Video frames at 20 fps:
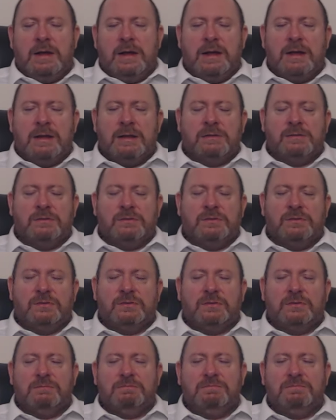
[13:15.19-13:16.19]
and
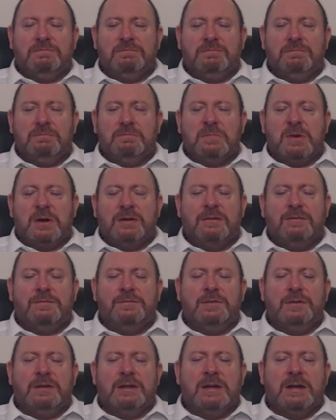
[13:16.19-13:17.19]
I
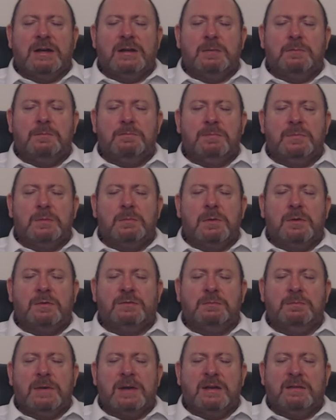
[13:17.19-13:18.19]
don't think they're getting the, the
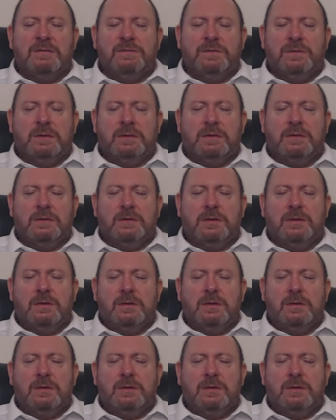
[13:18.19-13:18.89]
most benefit.